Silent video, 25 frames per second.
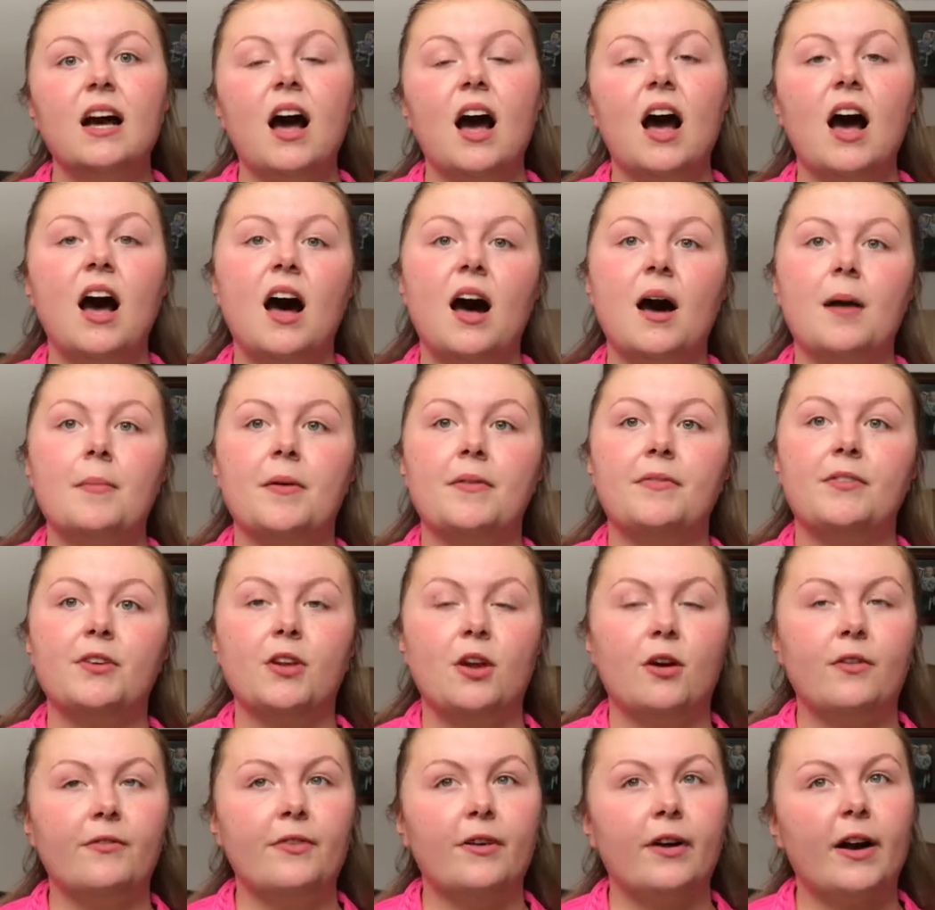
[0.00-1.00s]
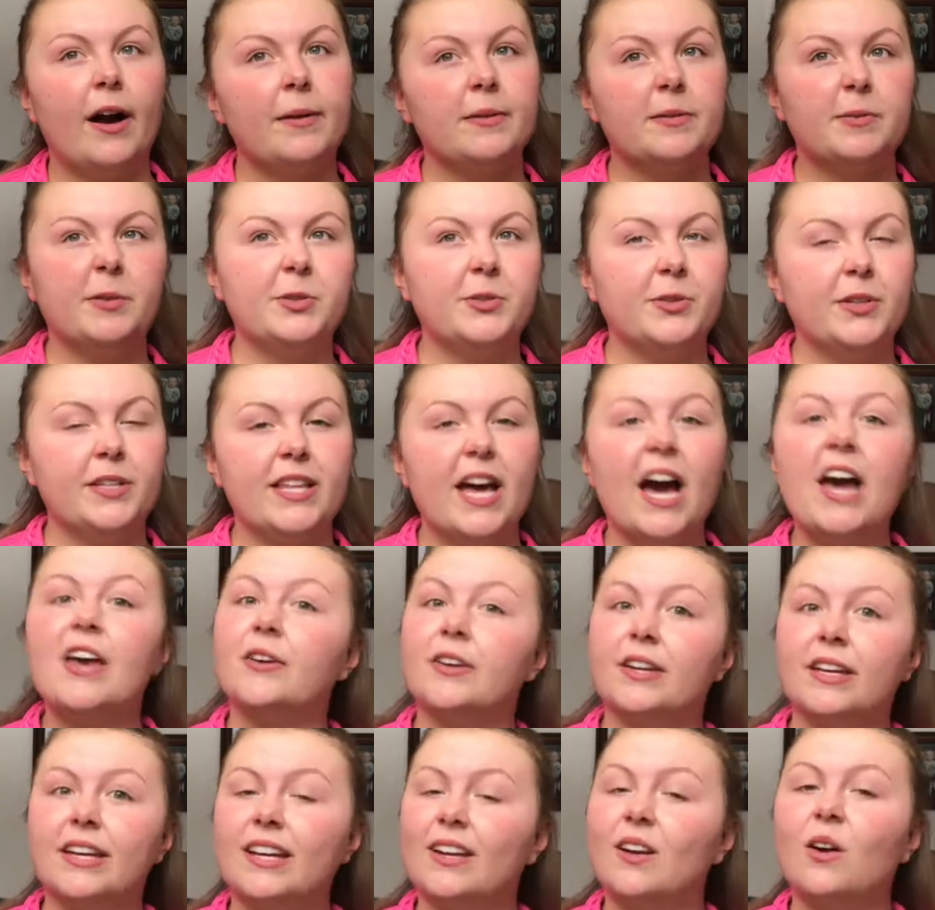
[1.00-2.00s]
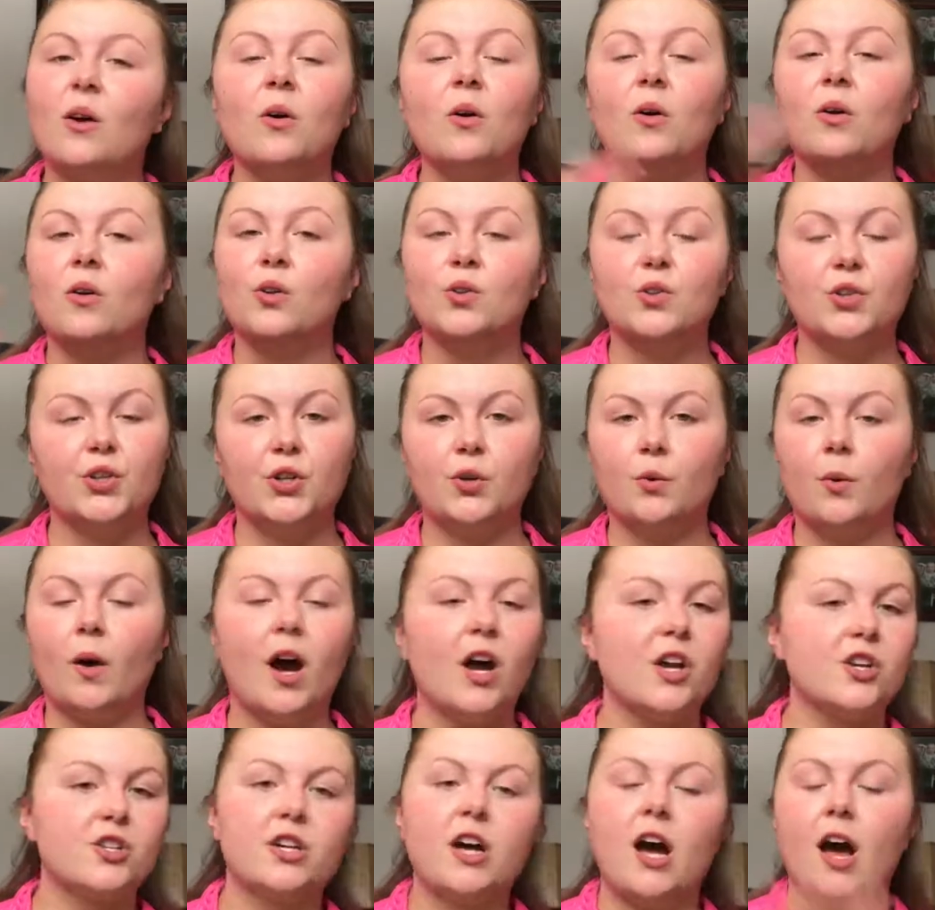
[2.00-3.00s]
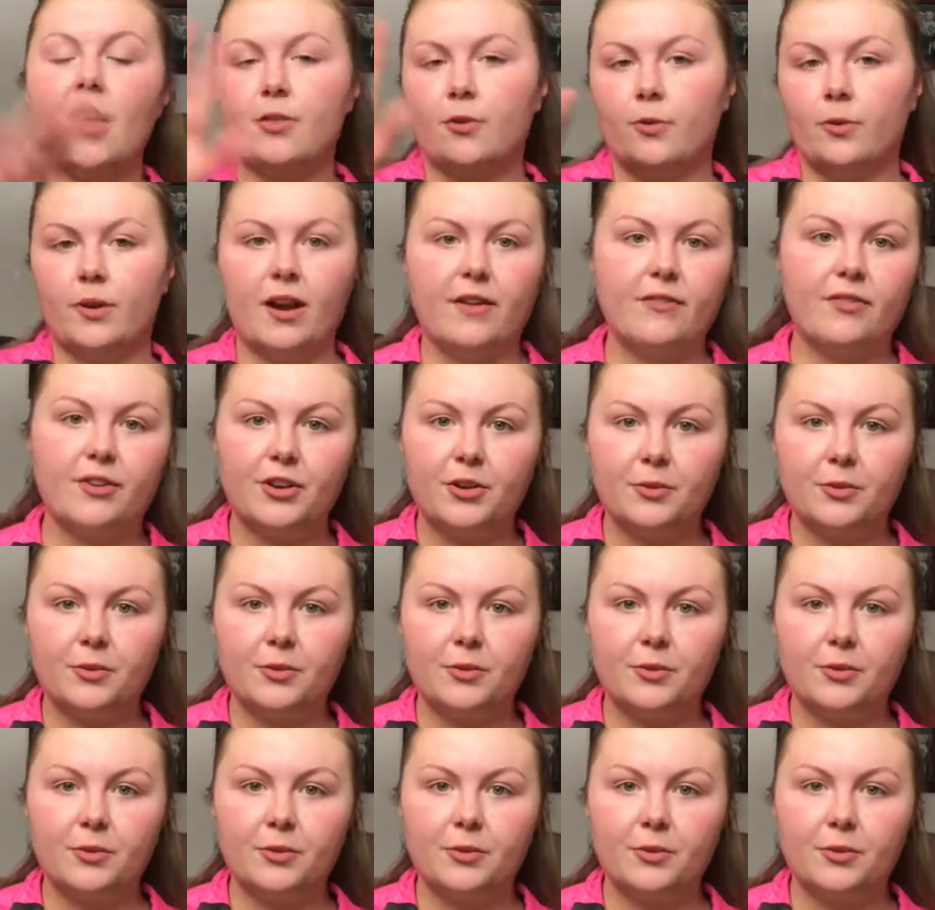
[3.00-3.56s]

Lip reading: If you don't feel comfortable doing that, you can get a whole new washcloth or whatever